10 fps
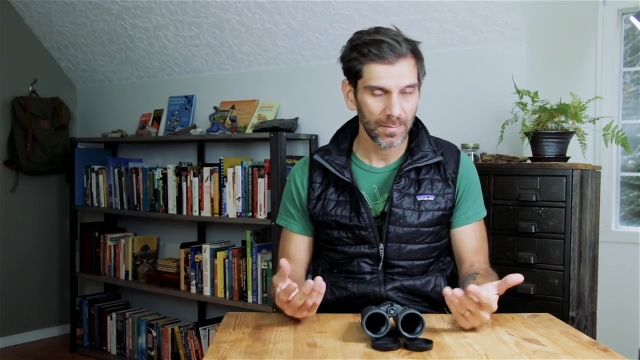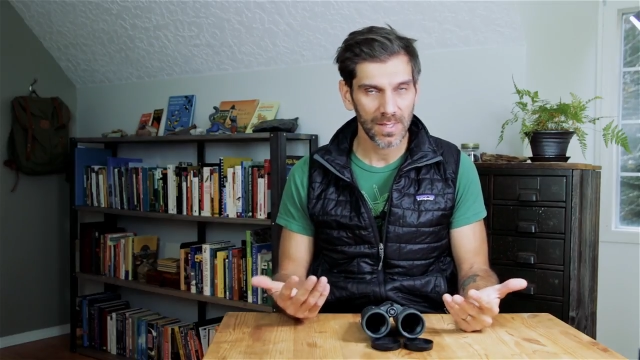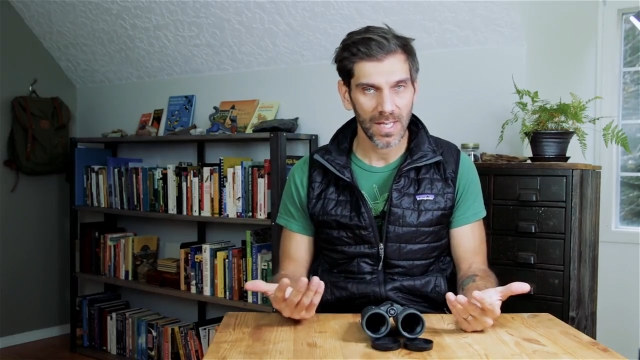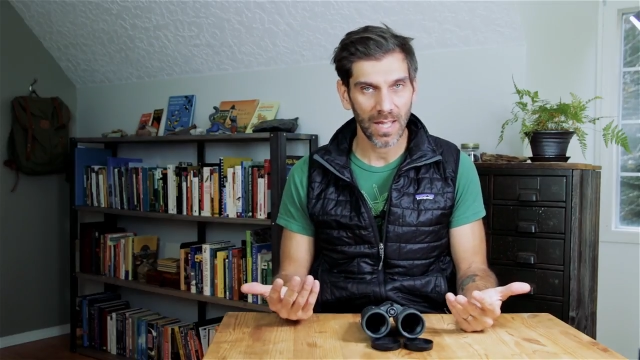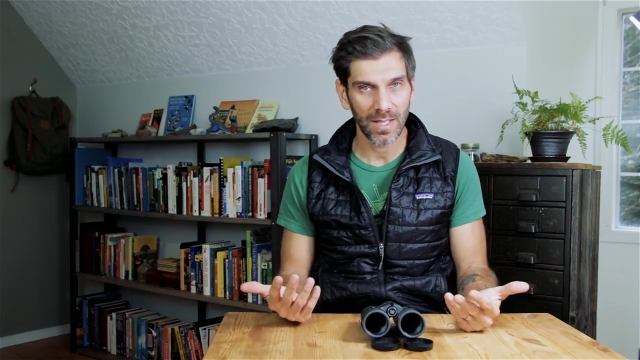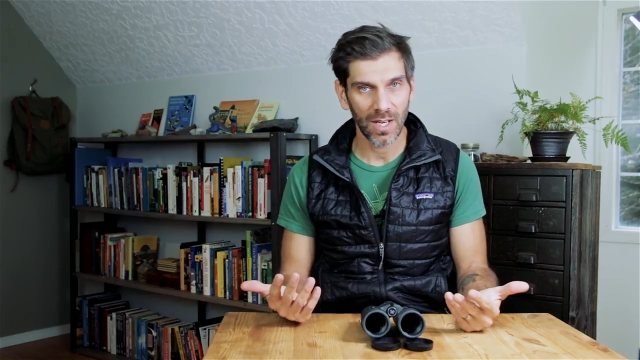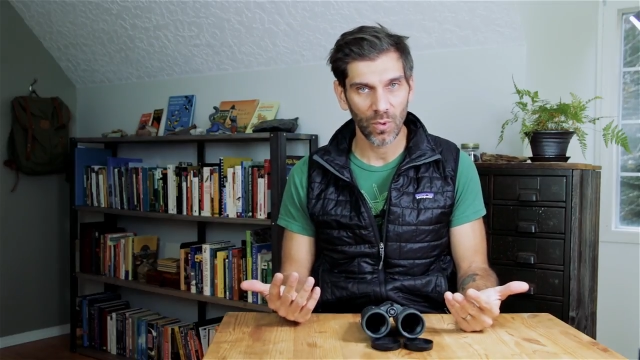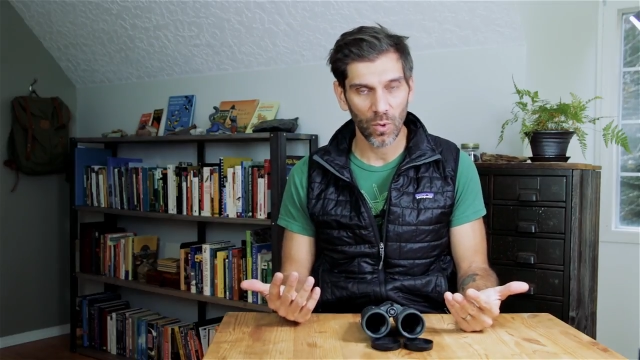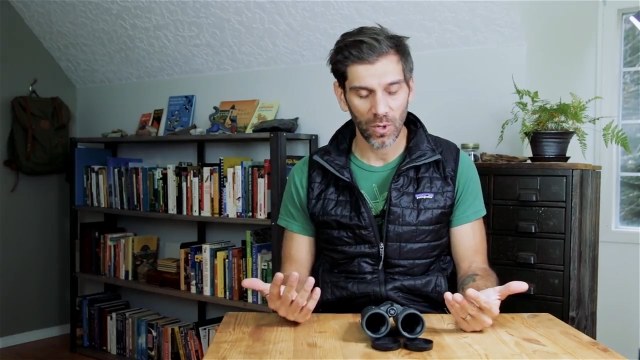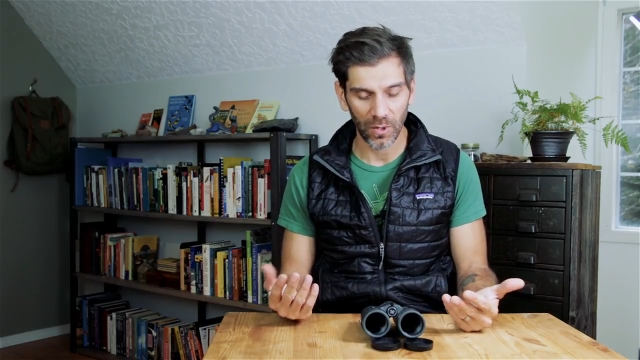it's not the end of
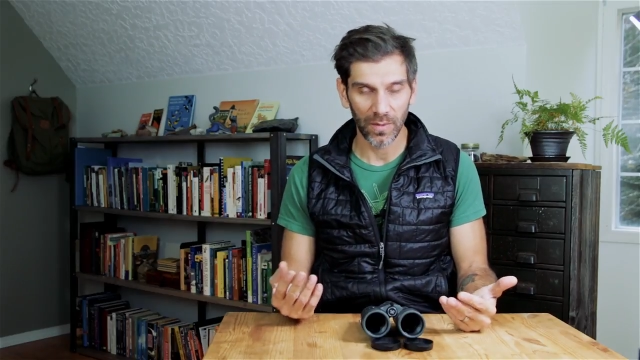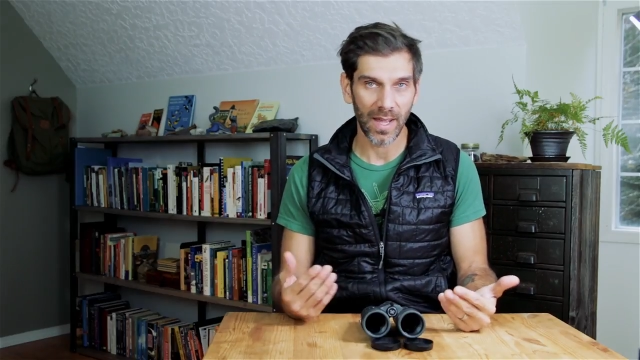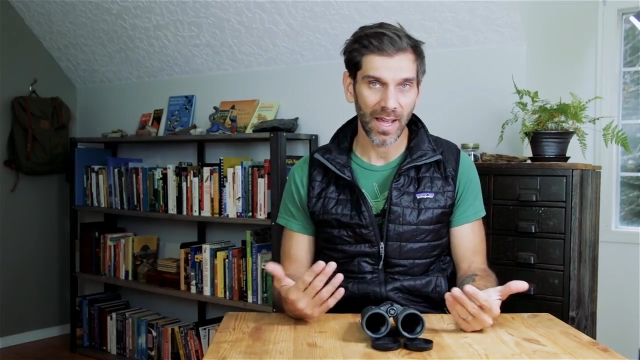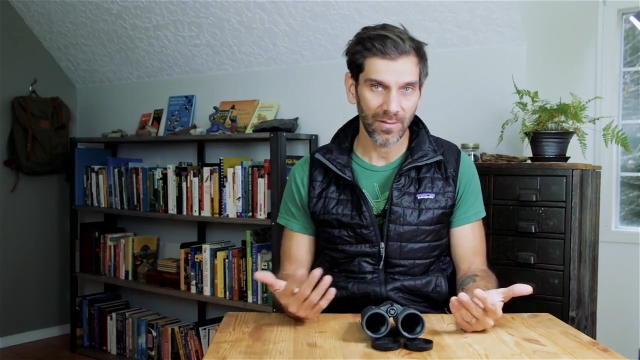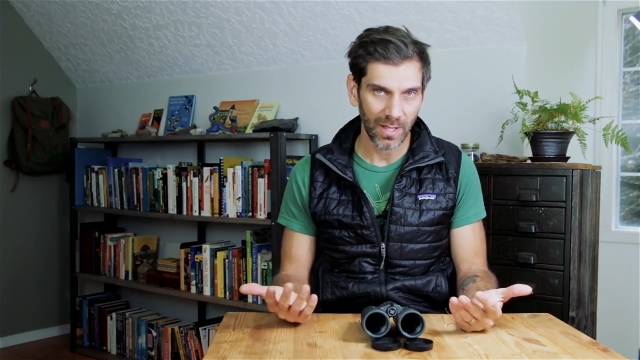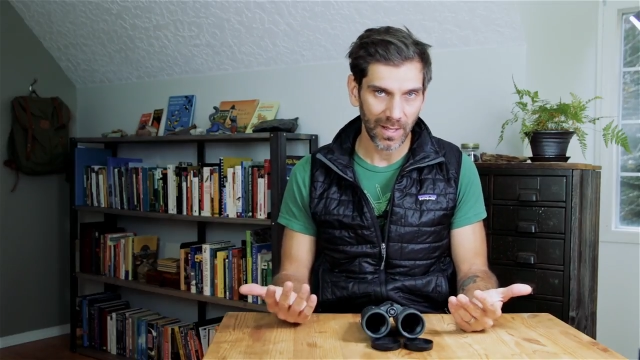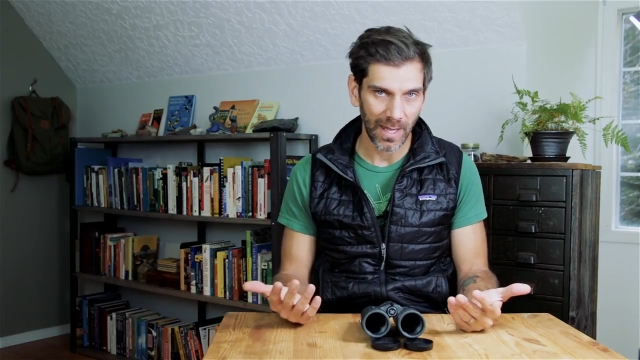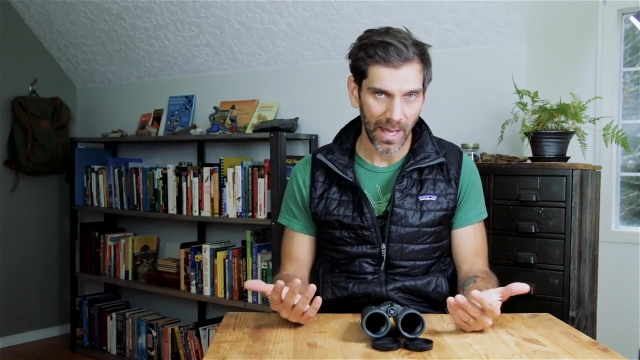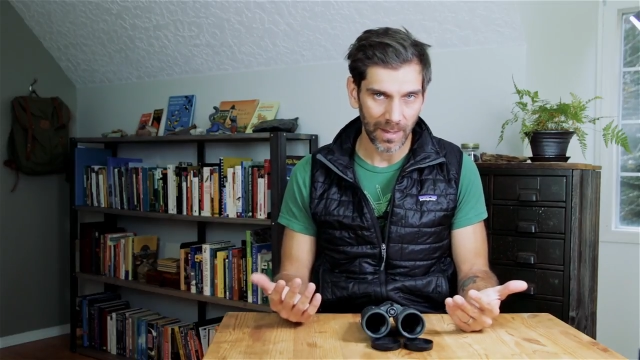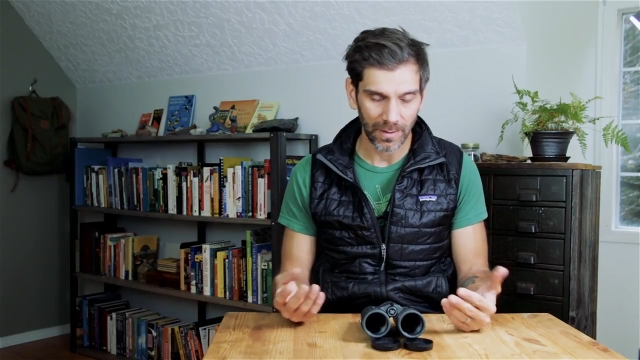the world. I've done
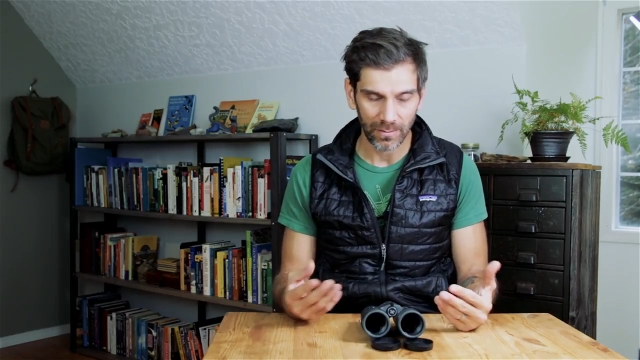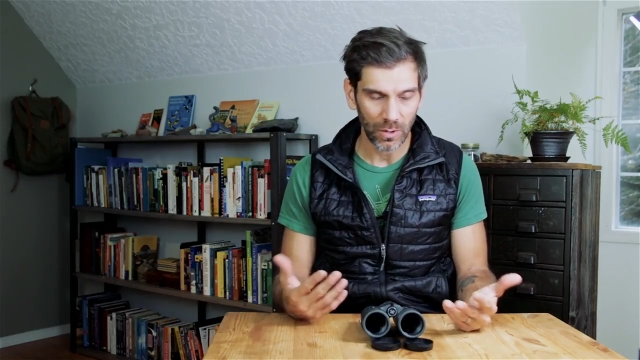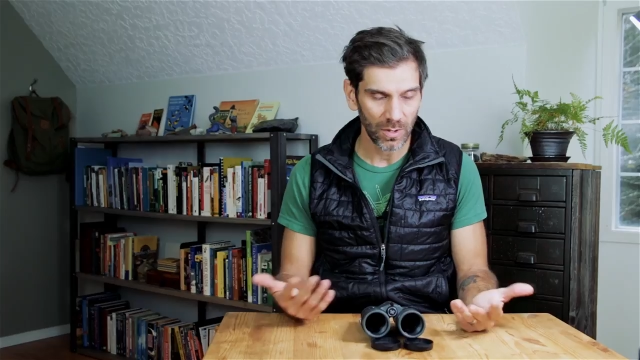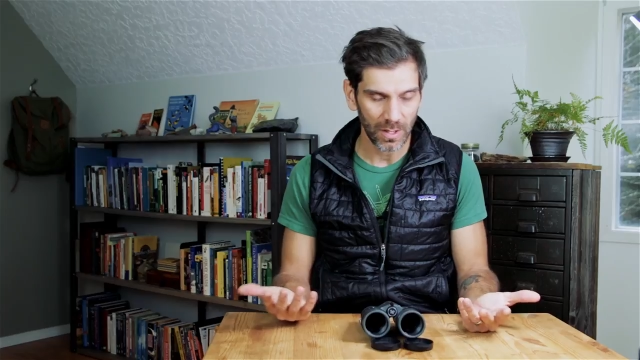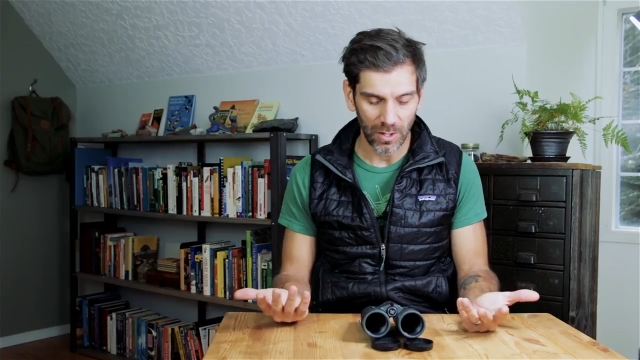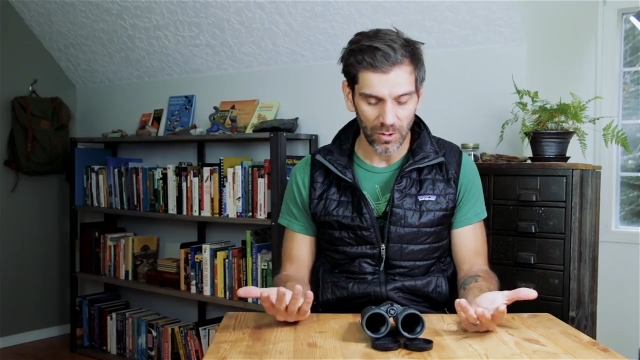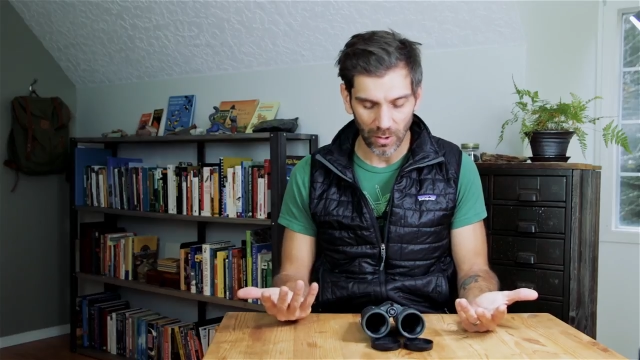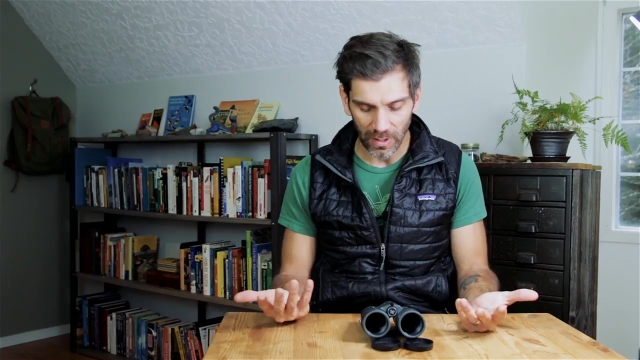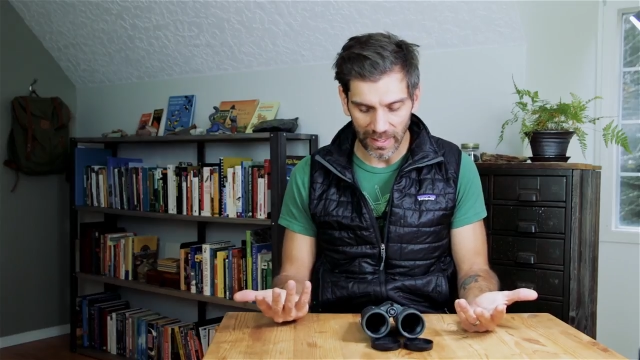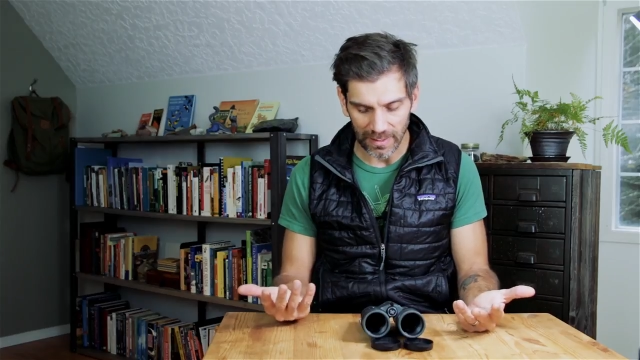that, I've used a
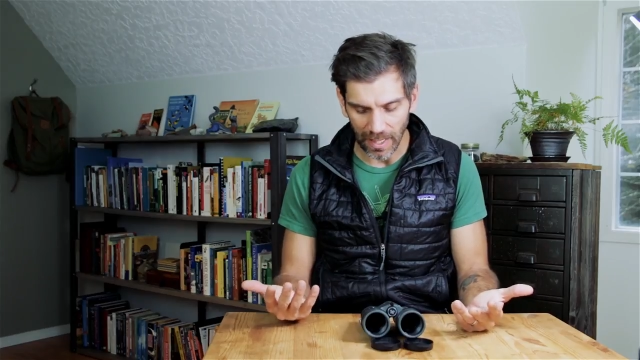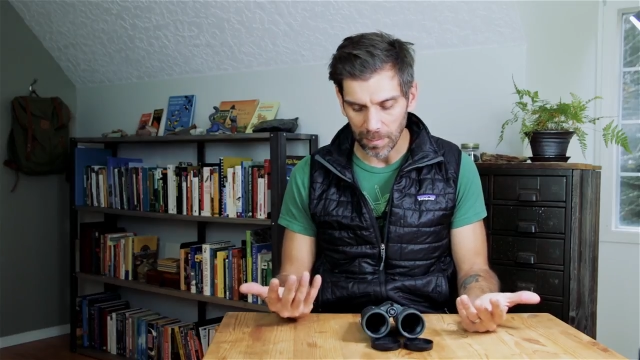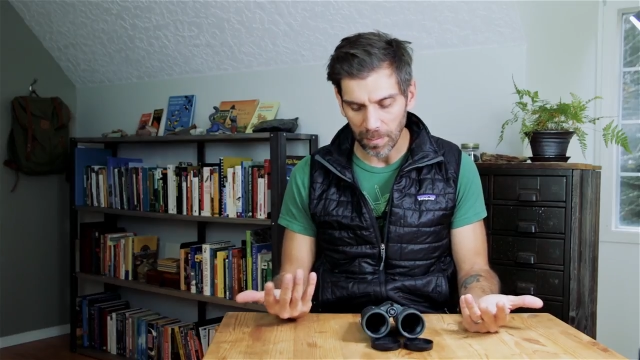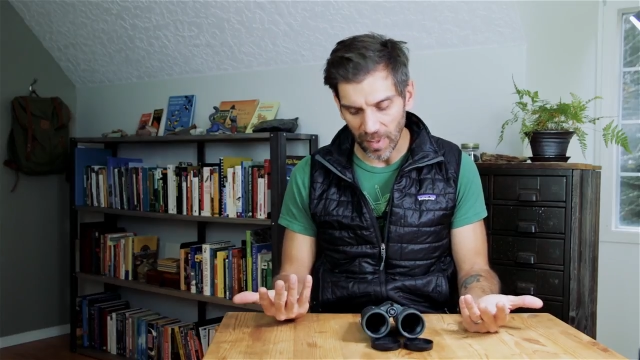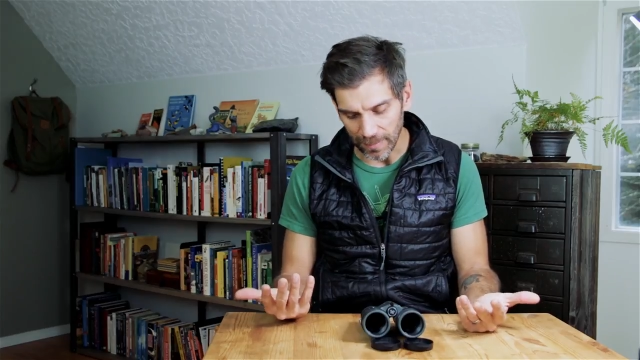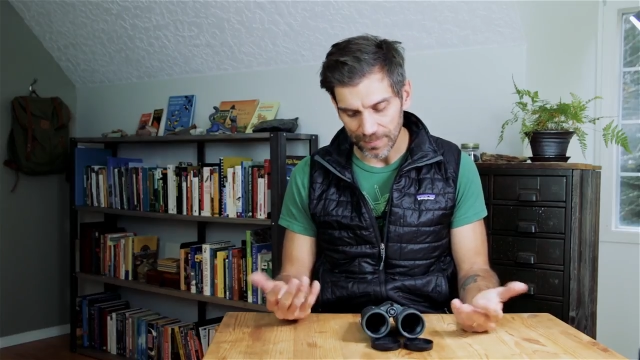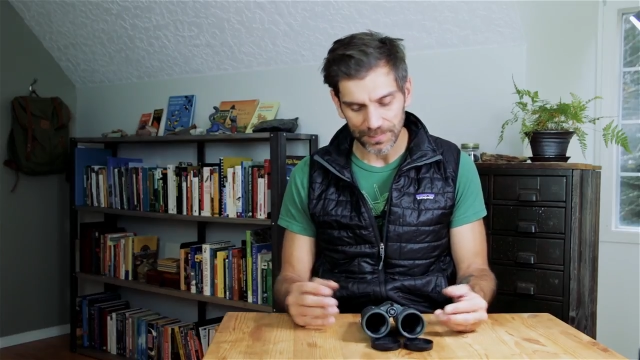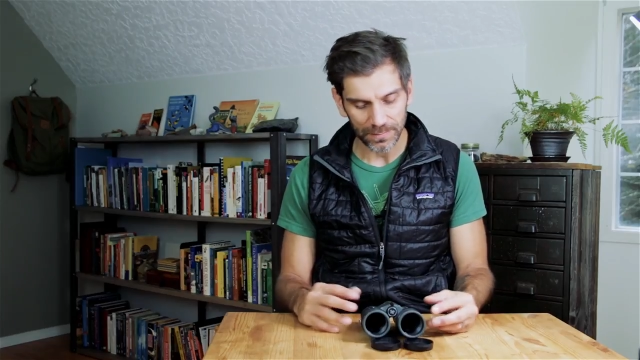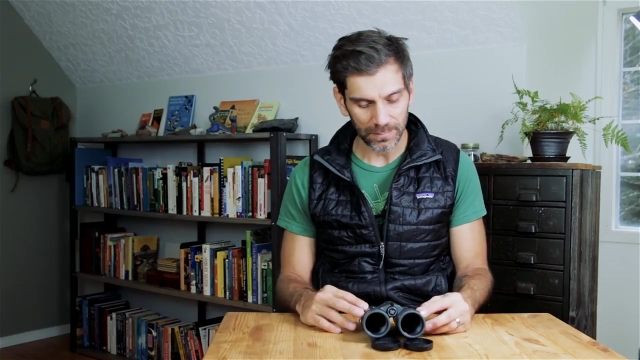t-shirt like that, but